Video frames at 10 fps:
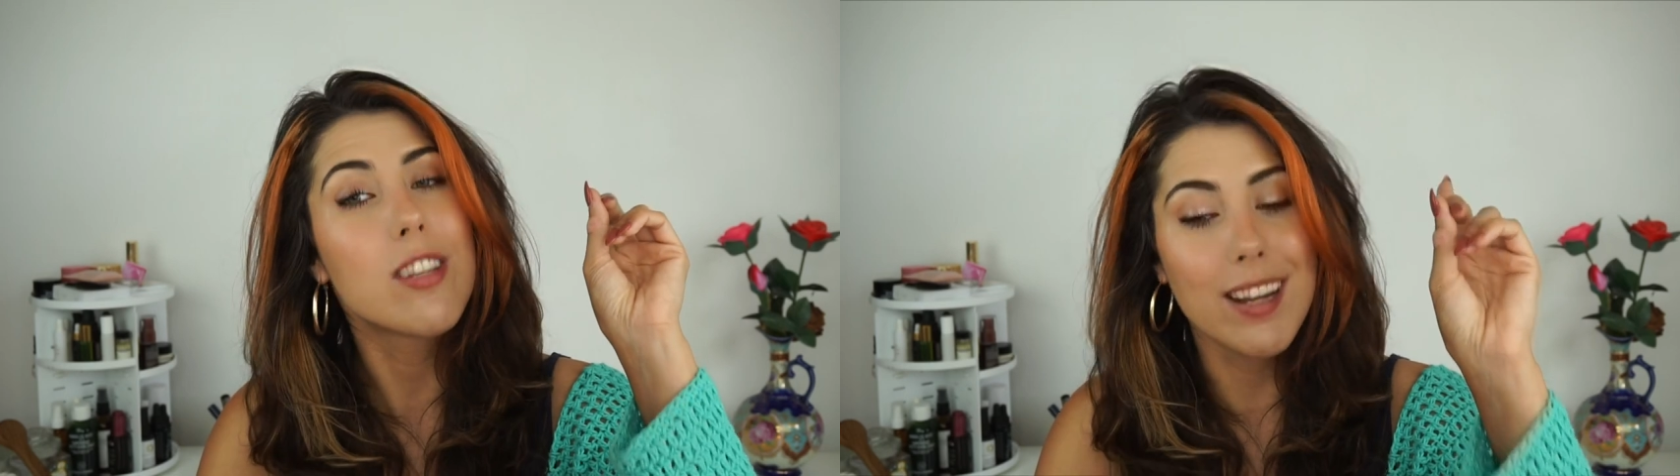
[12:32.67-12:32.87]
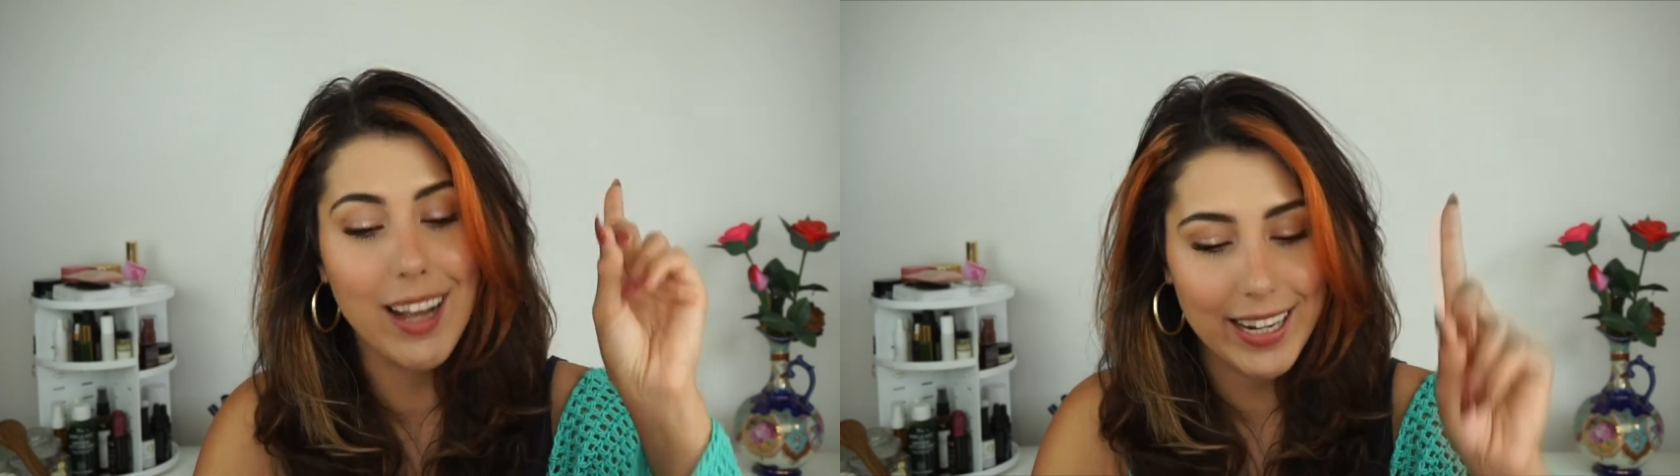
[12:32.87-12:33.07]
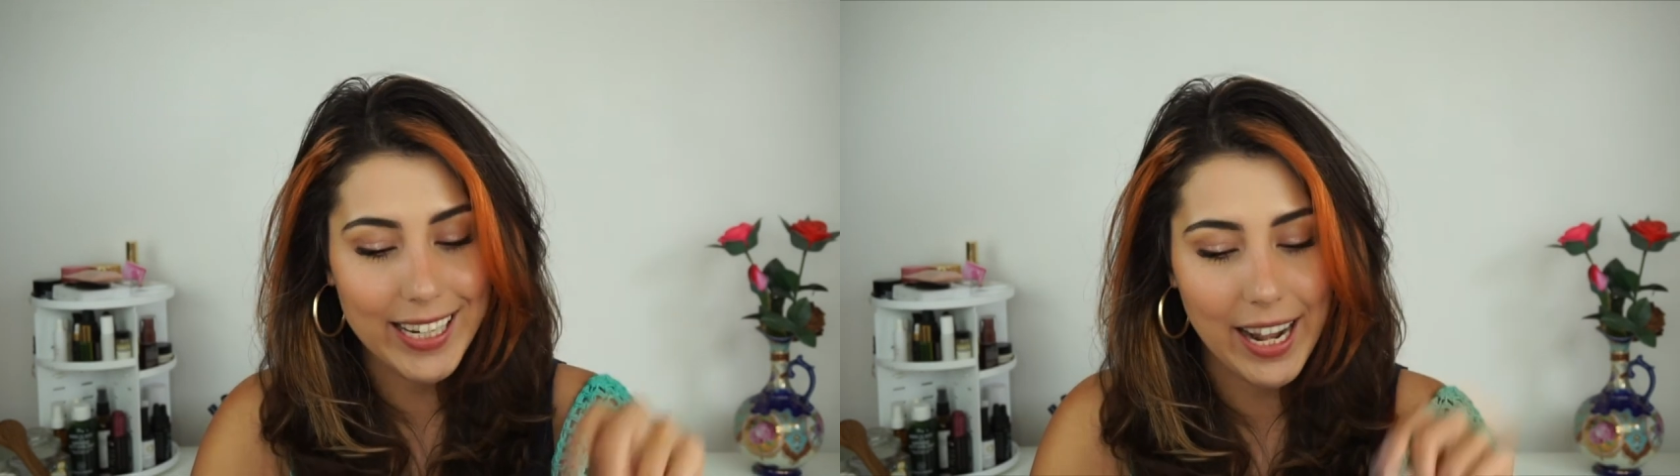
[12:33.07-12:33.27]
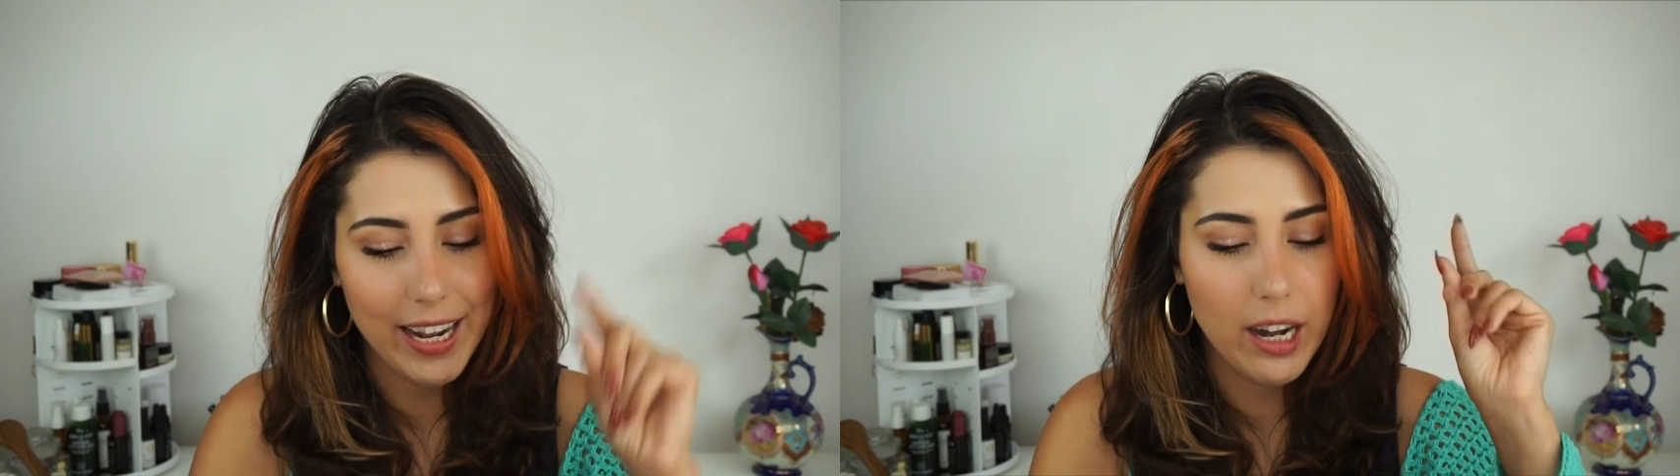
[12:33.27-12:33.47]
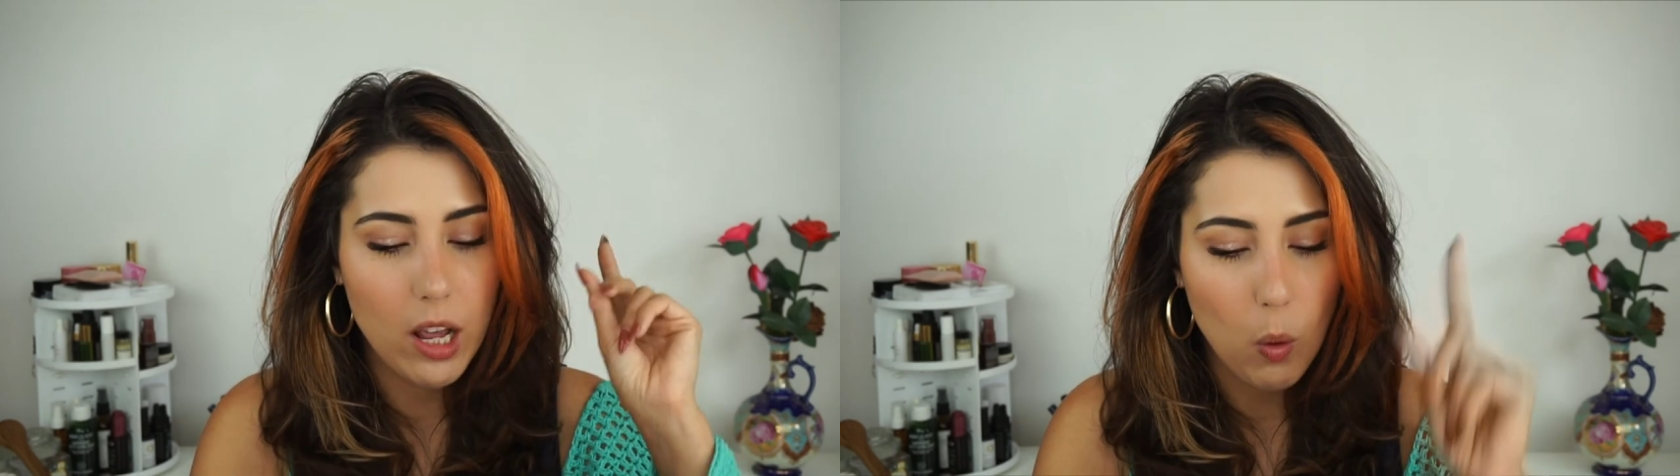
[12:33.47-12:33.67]
so you gotta get
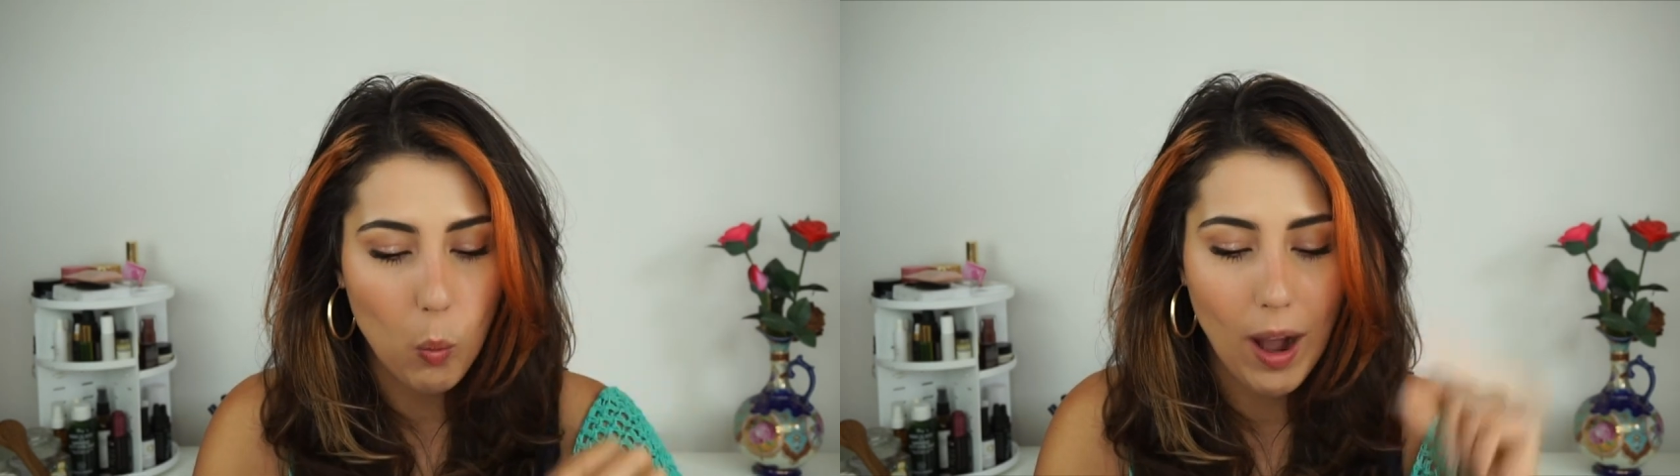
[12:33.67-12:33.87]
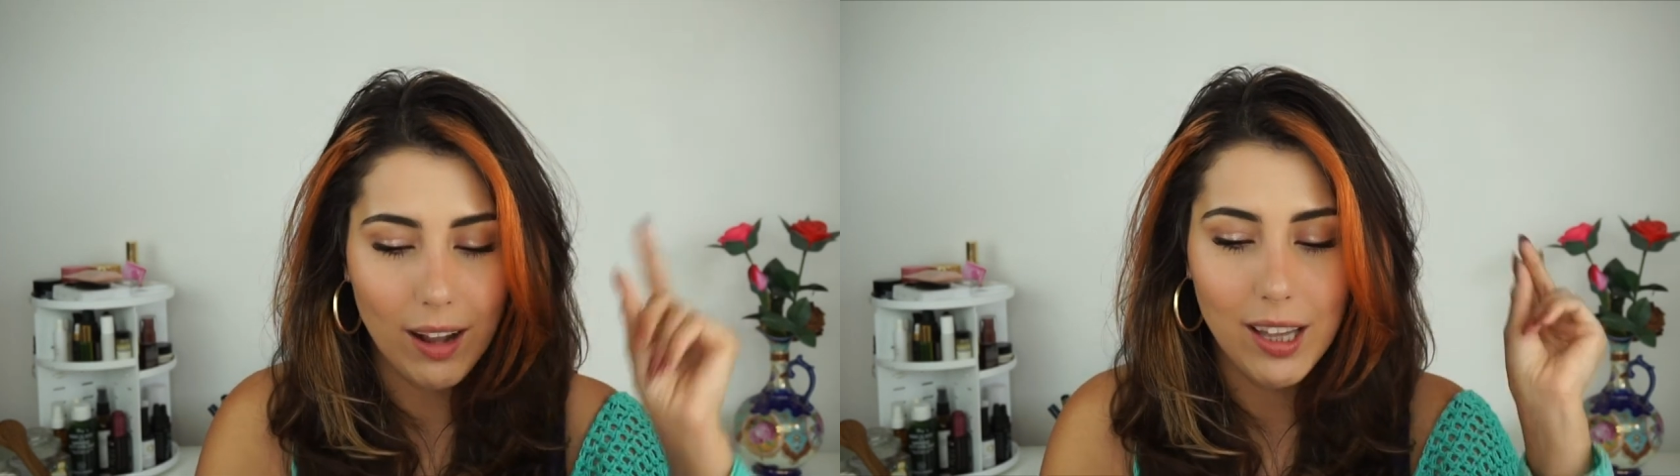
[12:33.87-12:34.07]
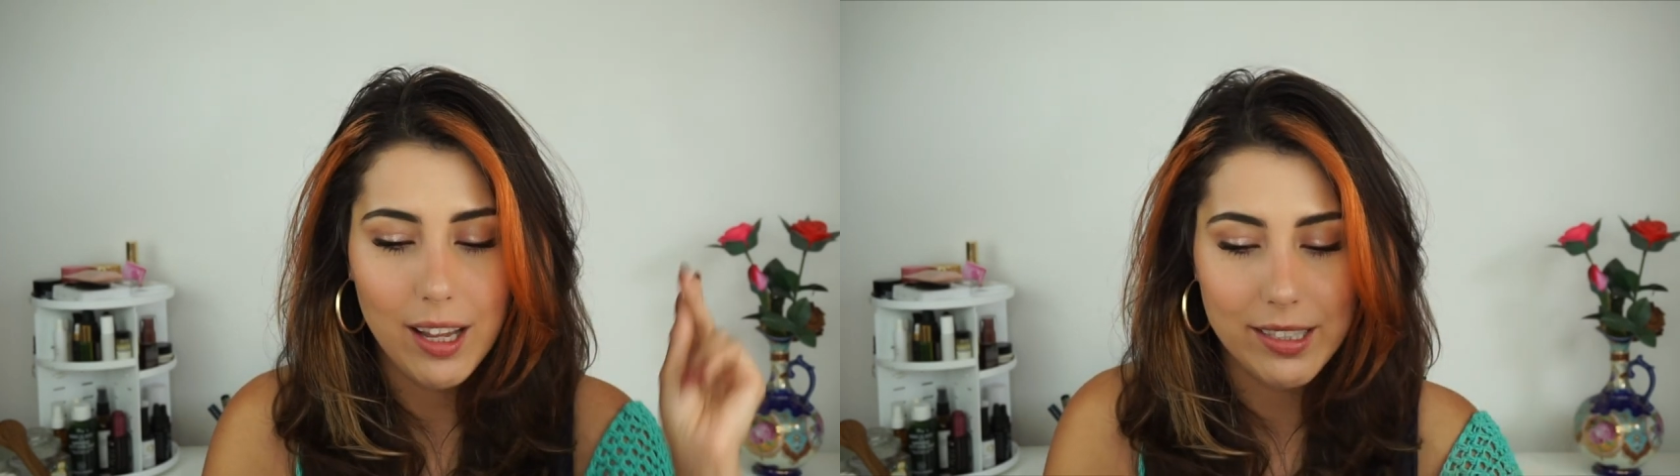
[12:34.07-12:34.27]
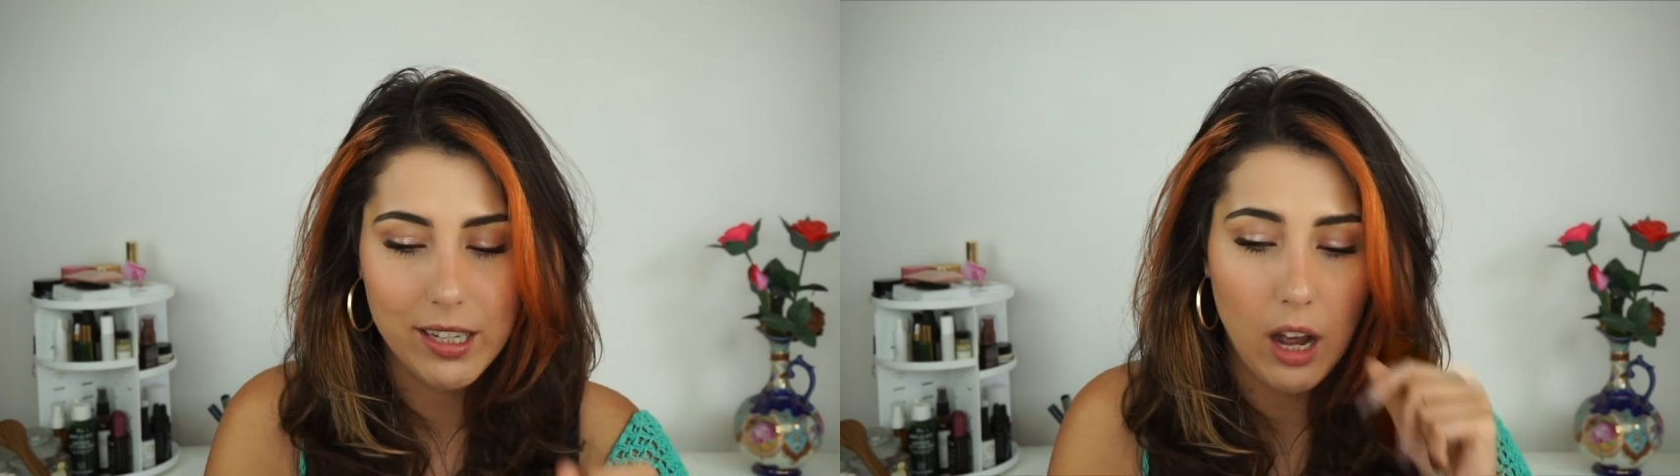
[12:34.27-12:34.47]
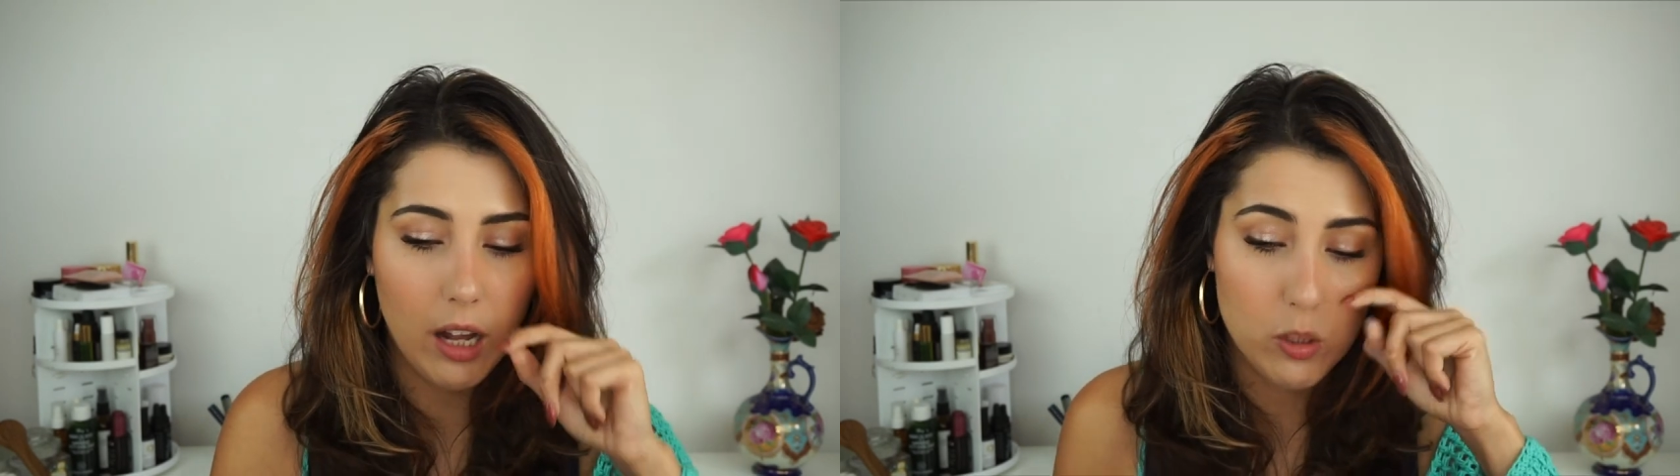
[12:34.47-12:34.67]
it while it's
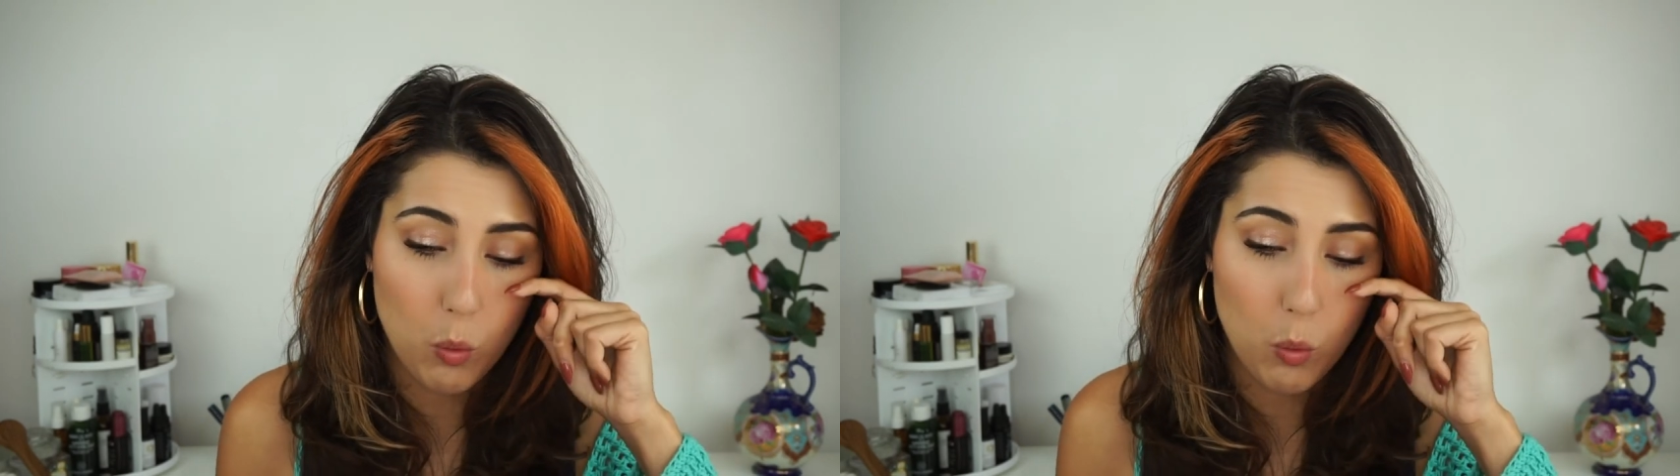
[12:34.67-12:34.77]
hot.